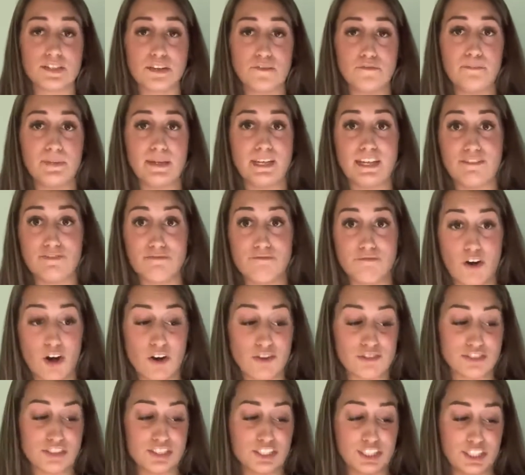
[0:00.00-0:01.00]
of being
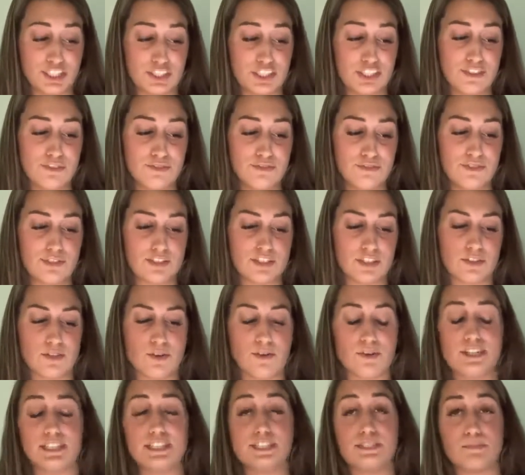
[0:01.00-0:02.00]
falsely accused,
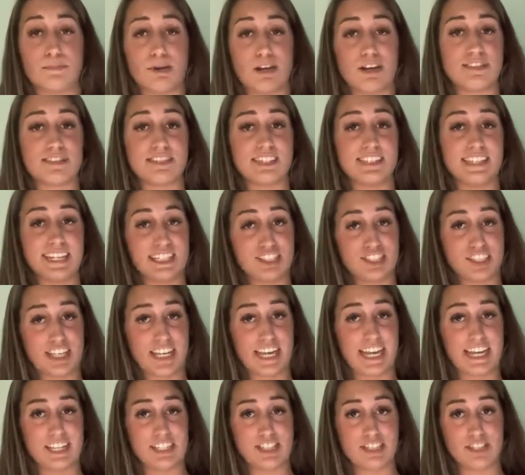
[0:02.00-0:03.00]
according to Boston
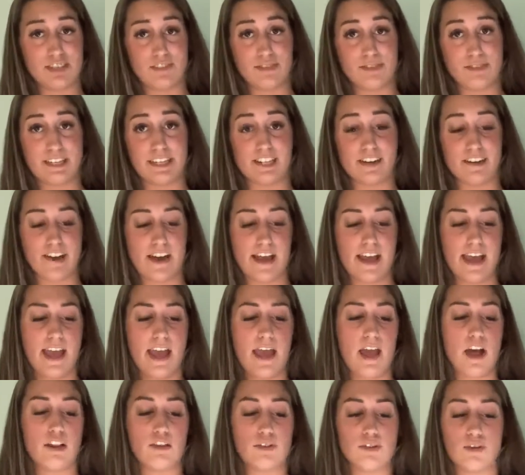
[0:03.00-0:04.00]
education lawyer
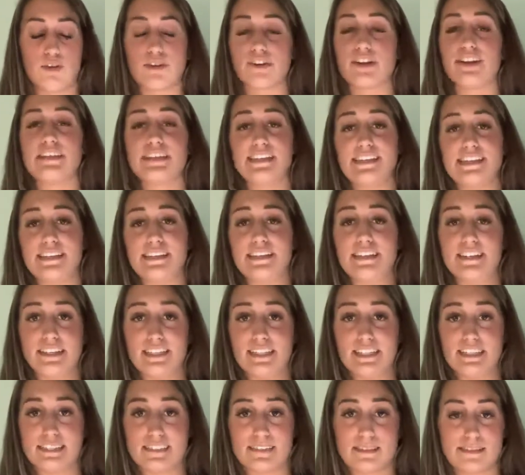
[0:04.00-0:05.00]
Laura E.
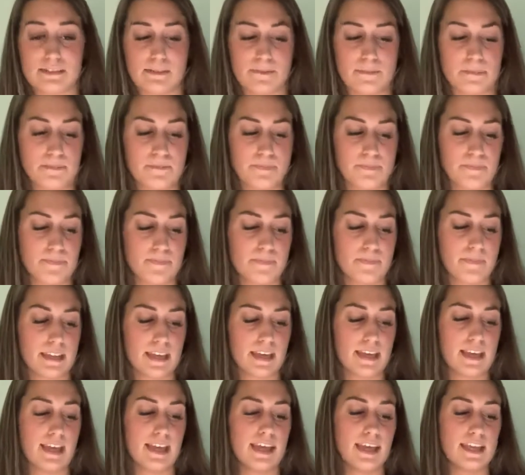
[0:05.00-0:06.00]
Gillis.
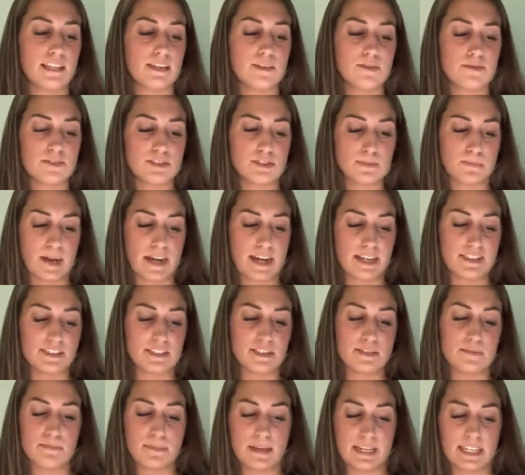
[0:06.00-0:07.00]
In
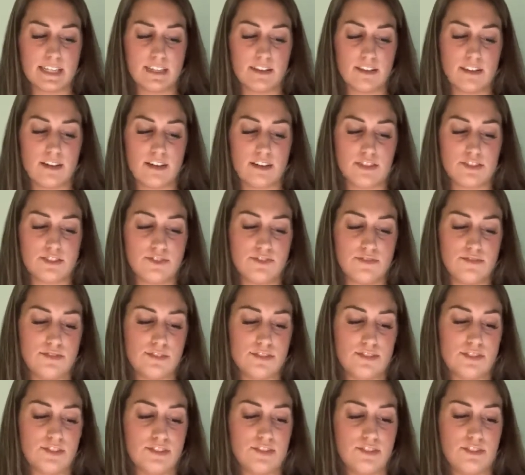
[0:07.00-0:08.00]
response to many
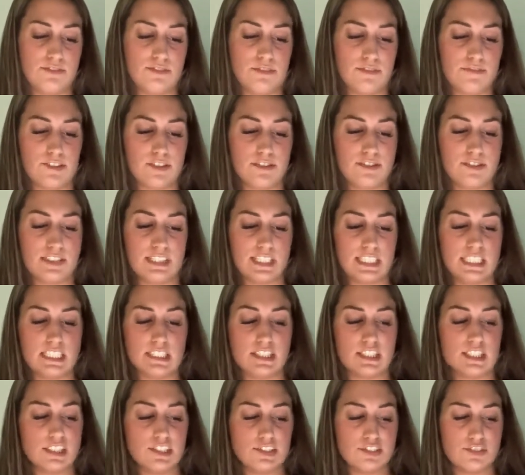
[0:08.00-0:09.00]
lawsuits to
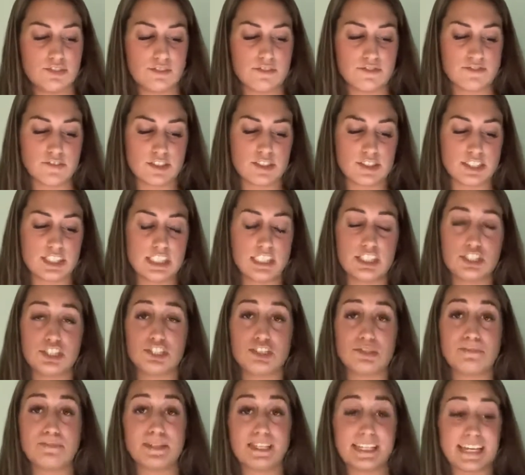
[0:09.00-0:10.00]
universities, these universities
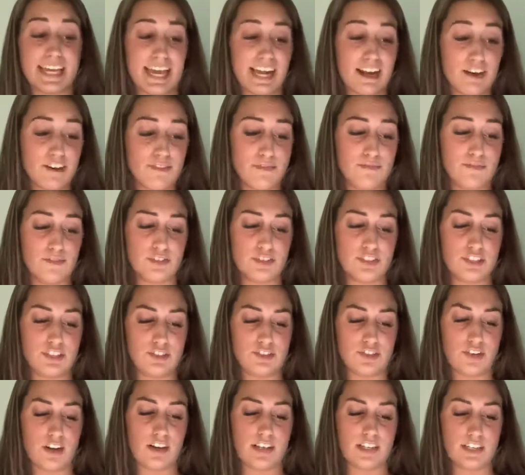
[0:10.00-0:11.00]
should be careful to
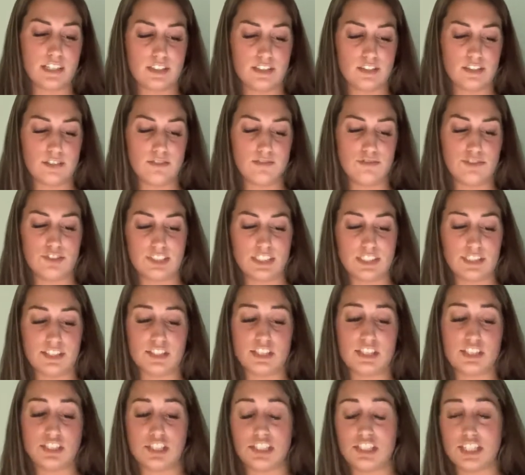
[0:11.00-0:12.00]
draw conclusions
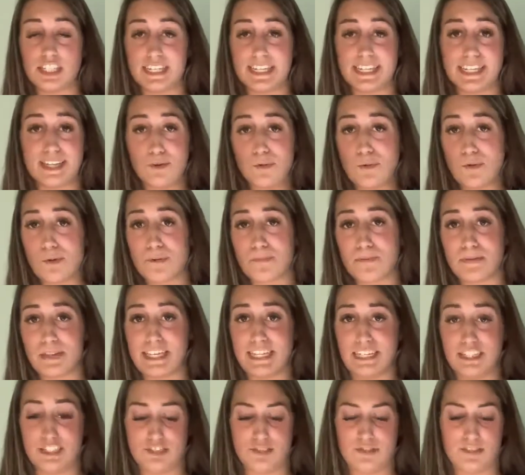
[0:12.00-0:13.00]
to cheating or
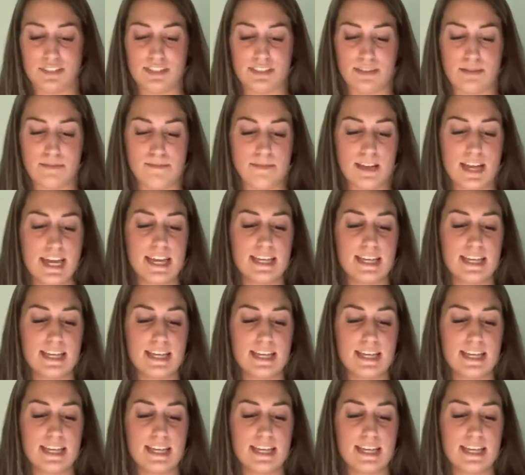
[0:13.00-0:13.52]
plagiarism,